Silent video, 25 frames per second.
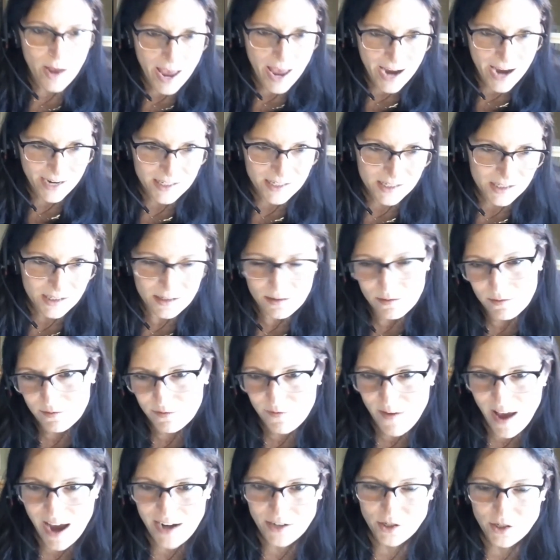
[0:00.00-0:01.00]
X
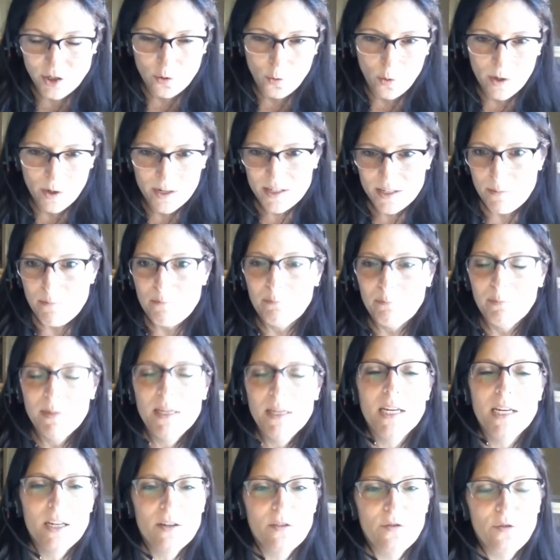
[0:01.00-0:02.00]
factor? What does it
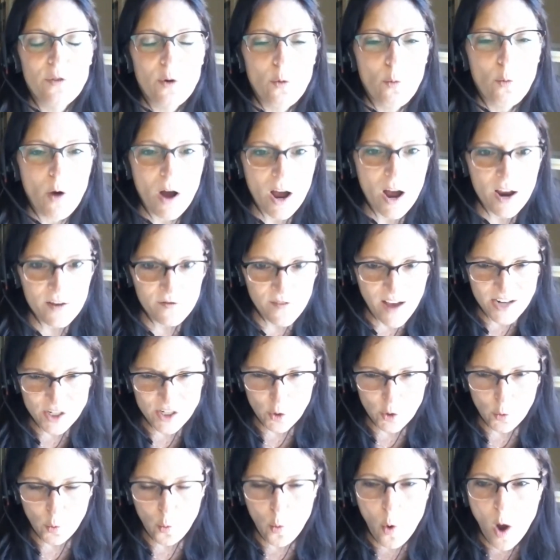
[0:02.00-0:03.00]
mean for Y
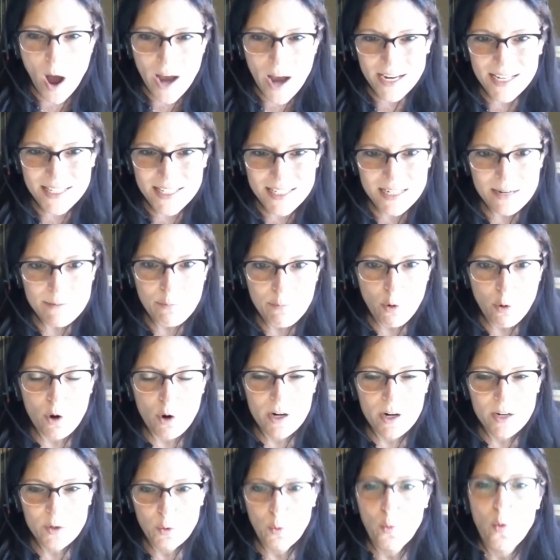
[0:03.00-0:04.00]
factor? Why is it
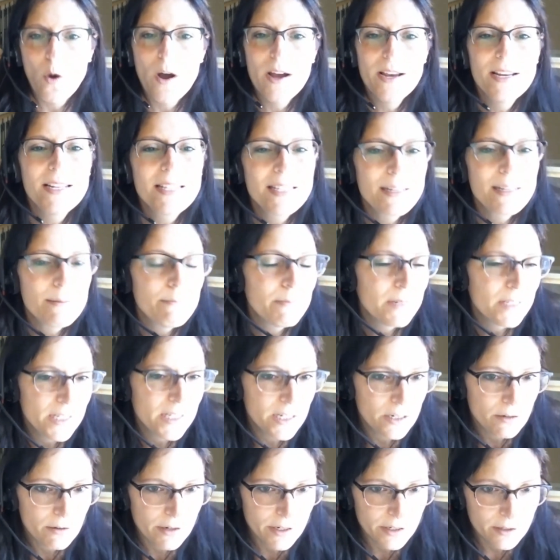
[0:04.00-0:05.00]
important? Why is it
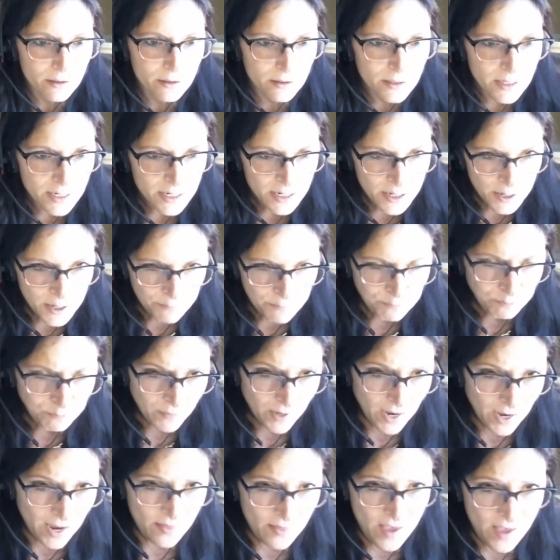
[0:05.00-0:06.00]
material?
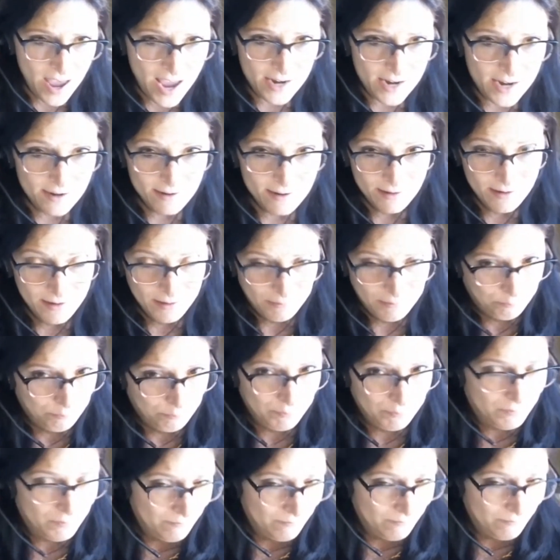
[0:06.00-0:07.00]
And then,
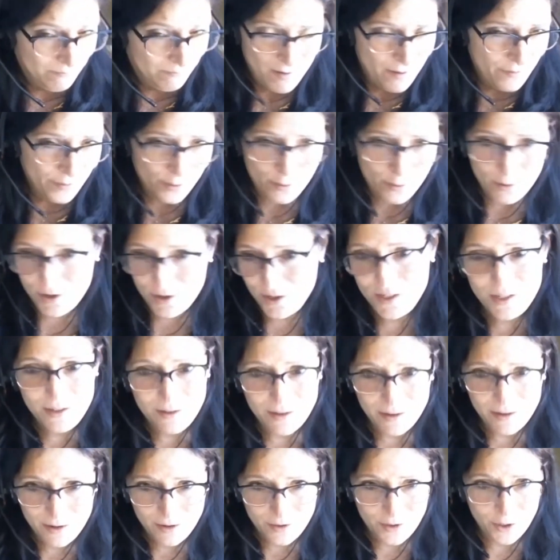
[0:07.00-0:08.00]
of course,
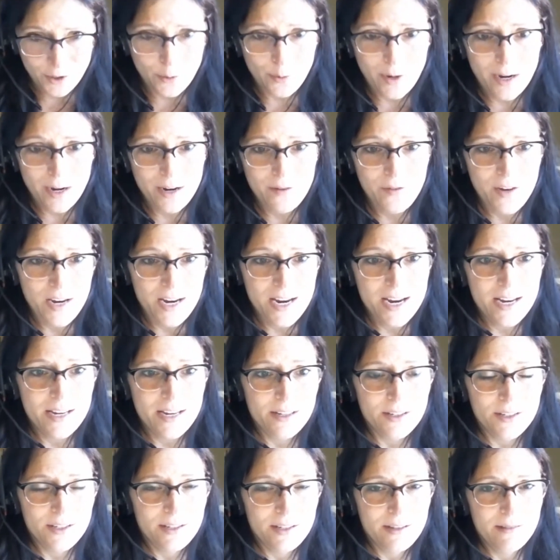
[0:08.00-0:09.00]
the gravy
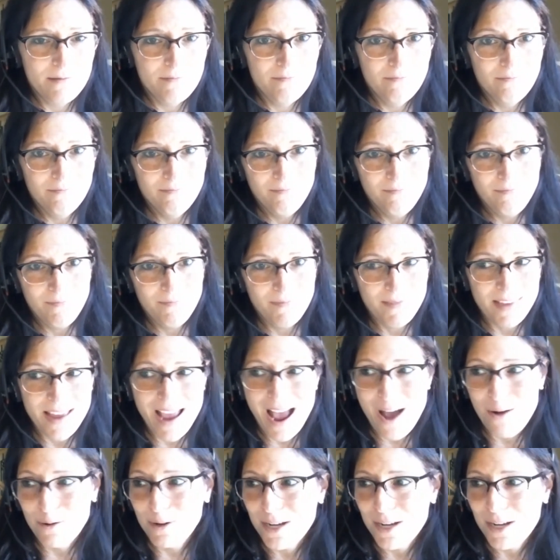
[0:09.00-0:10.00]
is the
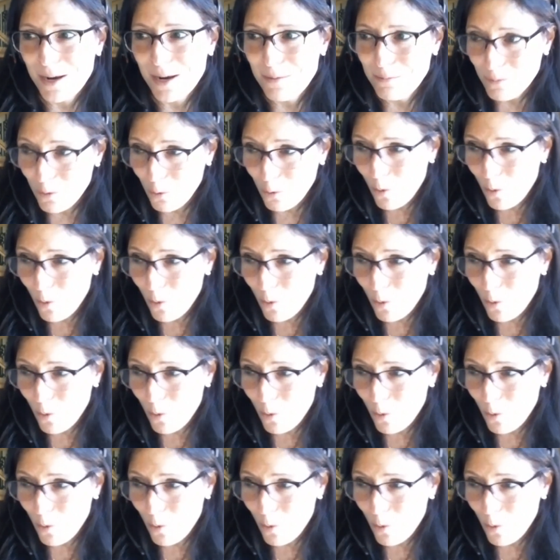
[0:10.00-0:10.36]
outcome.